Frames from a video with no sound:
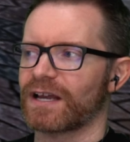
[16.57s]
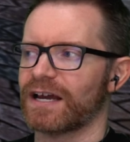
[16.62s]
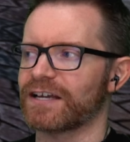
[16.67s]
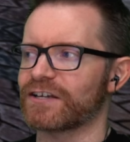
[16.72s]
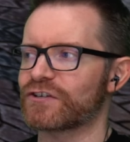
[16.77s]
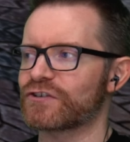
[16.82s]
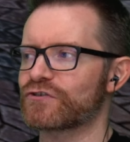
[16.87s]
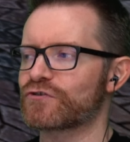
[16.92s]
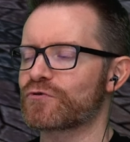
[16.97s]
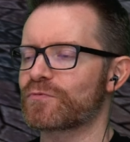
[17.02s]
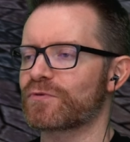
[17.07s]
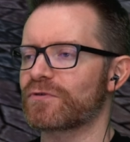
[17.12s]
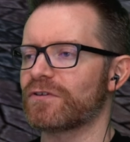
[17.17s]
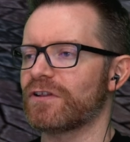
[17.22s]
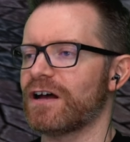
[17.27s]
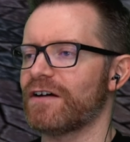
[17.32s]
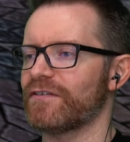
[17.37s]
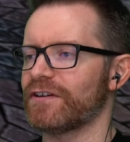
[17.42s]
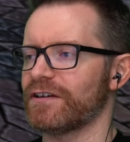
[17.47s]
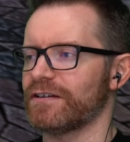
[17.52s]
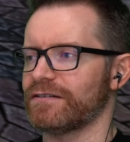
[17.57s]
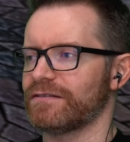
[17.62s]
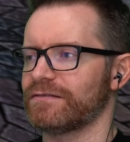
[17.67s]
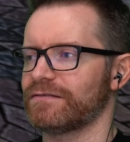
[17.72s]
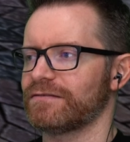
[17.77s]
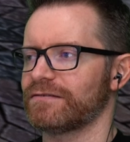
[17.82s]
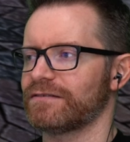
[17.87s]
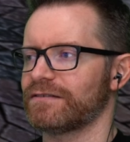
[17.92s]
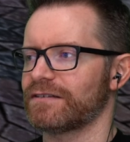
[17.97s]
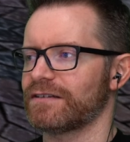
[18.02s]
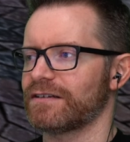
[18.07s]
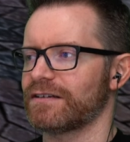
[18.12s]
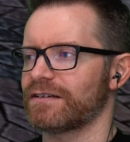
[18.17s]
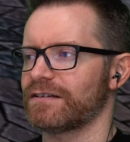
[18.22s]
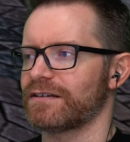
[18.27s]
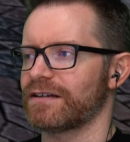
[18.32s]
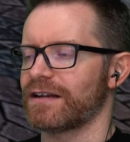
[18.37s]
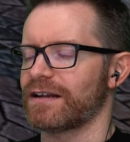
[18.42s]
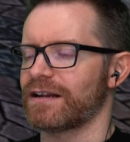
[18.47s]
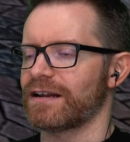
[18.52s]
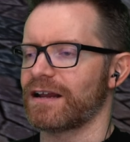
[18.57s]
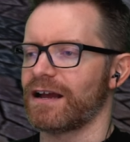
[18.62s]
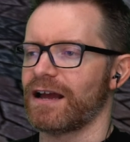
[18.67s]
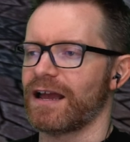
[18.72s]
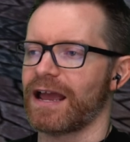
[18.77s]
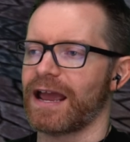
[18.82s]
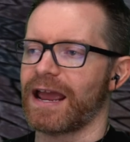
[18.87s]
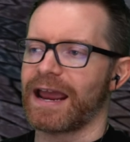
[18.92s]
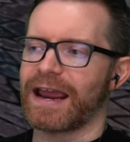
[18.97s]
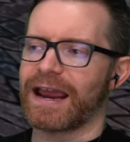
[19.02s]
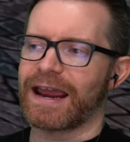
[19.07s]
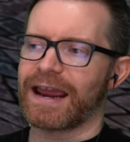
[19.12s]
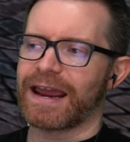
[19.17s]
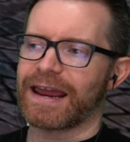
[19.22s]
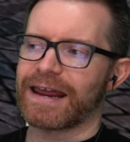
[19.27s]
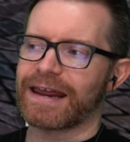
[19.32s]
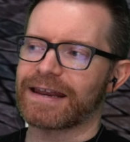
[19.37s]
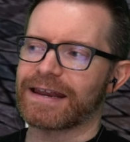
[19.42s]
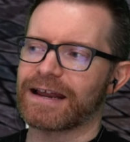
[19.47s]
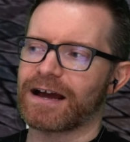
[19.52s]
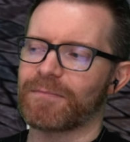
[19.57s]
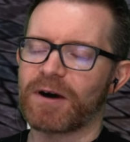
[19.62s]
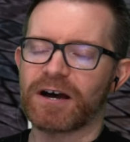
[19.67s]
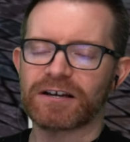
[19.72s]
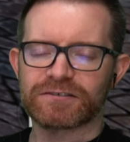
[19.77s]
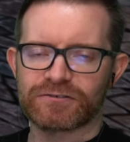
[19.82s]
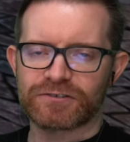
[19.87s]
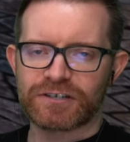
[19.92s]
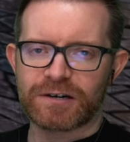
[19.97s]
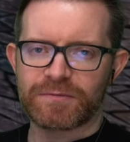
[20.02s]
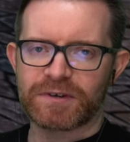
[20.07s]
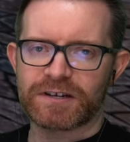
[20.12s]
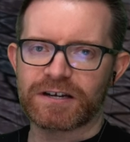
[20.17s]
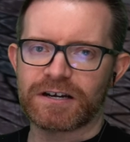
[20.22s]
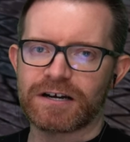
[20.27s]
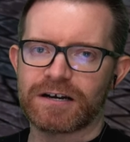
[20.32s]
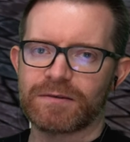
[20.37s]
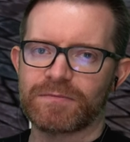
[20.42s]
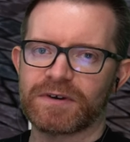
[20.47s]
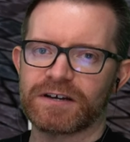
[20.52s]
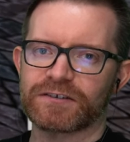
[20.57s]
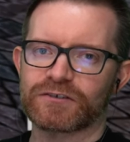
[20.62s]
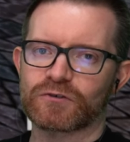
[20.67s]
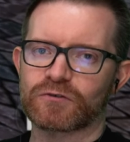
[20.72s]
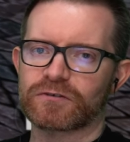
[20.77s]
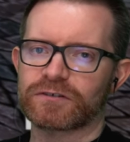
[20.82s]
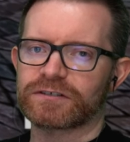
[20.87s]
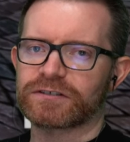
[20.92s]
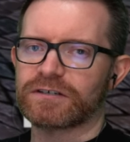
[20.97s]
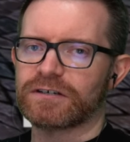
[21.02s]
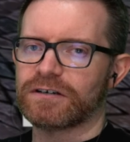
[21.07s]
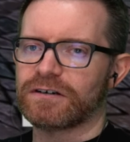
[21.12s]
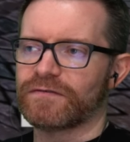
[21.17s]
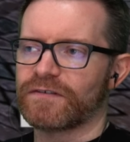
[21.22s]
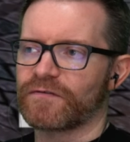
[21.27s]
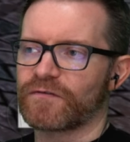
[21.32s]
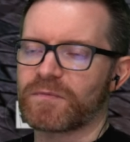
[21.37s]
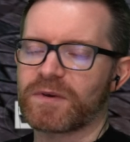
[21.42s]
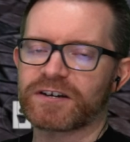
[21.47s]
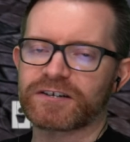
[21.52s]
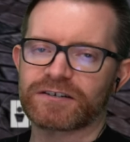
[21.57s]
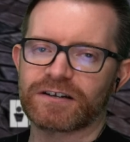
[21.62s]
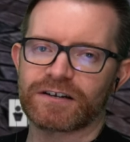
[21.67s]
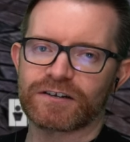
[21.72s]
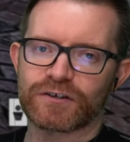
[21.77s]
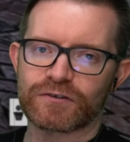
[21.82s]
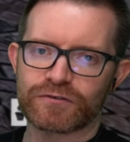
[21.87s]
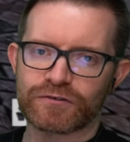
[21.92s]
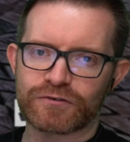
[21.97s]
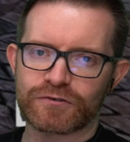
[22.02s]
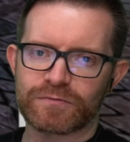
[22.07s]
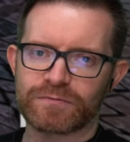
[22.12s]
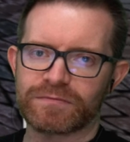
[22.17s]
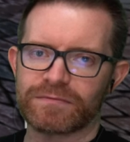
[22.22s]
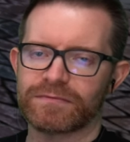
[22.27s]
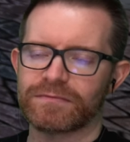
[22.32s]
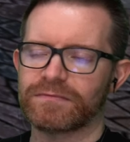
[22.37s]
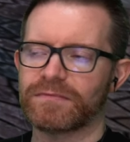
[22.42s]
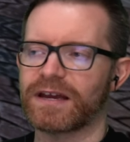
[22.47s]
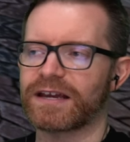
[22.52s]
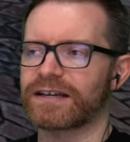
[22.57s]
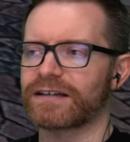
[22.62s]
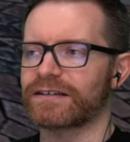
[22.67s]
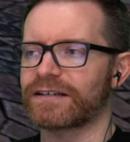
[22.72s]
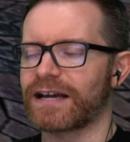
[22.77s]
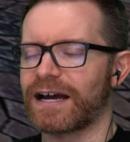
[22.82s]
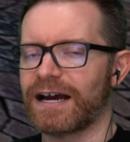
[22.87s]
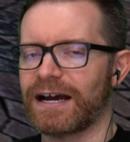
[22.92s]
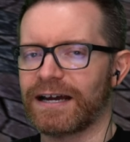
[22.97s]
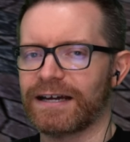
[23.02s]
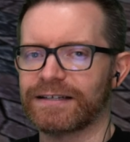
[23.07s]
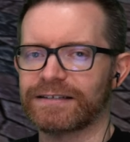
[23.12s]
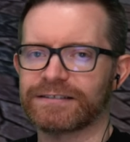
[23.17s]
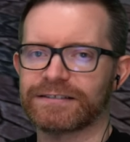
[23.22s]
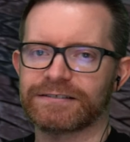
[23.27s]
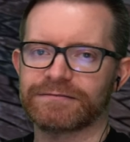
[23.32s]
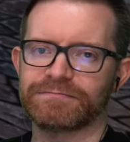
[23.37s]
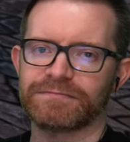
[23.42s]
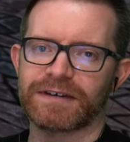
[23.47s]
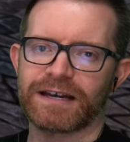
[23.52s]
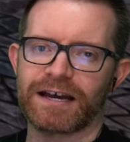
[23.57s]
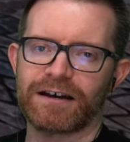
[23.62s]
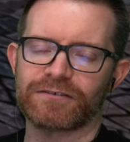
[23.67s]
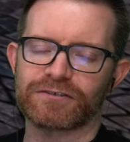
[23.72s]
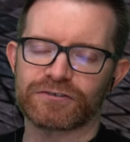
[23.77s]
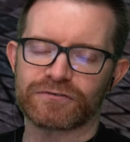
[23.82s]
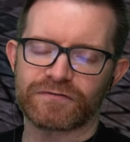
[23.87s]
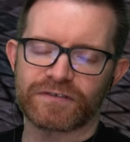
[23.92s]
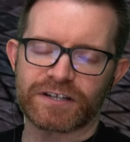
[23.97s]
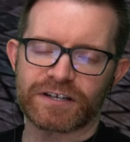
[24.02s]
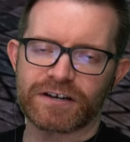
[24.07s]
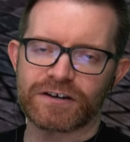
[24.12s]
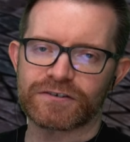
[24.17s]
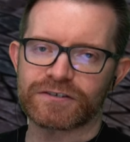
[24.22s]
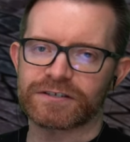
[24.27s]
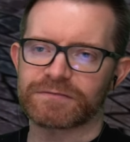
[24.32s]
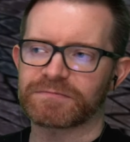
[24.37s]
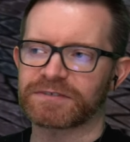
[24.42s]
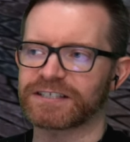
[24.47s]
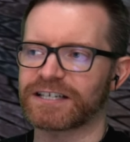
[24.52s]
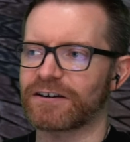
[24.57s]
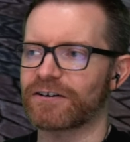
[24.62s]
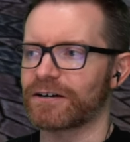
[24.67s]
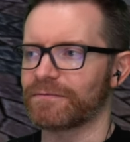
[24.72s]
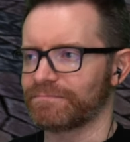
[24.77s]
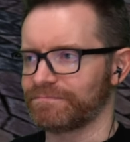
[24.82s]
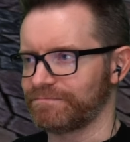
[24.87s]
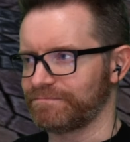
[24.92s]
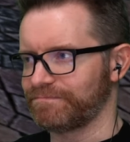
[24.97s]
I super love it. And I'm also trying to become a source of information on YouTube, making guides, how-to videos, etc.